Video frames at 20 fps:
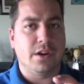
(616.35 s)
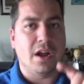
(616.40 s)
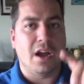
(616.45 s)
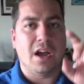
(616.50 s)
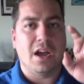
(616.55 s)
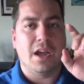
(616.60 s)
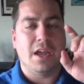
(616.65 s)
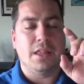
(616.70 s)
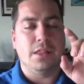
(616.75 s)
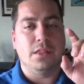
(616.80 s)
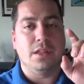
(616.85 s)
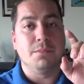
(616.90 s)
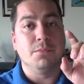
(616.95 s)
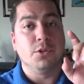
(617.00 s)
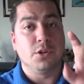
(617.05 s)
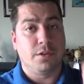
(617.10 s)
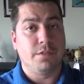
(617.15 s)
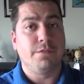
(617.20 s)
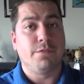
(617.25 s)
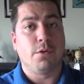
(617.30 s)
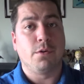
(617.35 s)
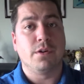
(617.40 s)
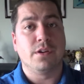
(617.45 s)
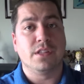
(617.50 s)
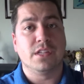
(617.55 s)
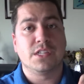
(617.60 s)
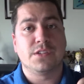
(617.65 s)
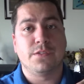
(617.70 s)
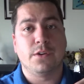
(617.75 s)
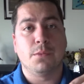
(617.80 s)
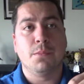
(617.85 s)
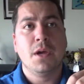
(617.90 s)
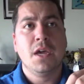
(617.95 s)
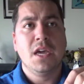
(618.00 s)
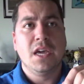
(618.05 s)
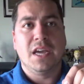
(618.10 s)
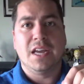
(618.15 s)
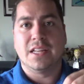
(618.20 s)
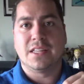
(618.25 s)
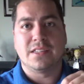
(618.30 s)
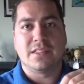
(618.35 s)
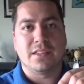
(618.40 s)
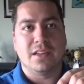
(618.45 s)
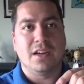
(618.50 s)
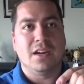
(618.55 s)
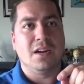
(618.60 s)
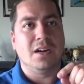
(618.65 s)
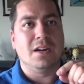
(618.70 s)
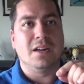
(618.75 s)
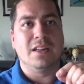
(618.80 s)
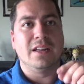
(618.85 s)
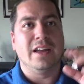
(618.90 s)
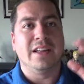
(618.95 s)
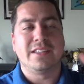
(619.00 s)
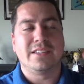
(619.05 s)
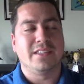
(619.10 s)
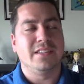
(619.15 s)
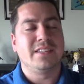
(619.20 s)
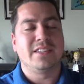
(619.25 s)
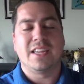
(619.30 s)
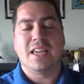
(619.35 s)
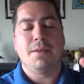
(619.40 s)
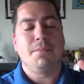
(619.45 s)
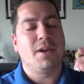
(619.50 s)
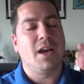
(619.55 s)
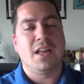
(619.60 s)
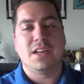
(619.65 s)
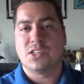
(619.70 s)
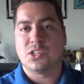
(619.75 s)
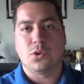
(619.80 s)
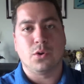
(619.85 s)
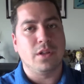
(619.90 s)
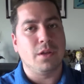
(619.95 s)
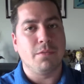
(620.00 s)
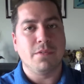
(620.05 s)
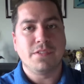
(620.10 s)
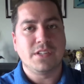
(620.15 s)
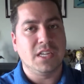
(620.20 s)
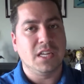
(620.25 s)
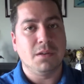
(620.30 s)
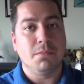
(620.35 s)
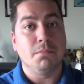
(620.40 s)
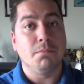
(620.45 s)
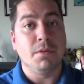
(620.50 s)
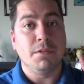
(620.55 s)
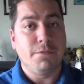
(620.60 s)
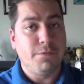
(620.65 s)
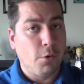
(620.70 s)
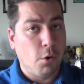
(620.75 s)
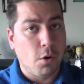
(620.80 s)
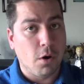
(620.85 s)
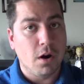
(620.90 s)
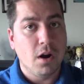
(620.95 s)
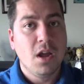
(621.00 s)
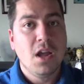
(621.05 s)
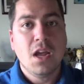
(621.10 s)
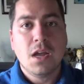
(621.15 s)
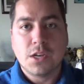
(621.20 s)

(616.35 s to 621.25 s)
I am looking forward to this film. It's the same kind of story that we've seen before,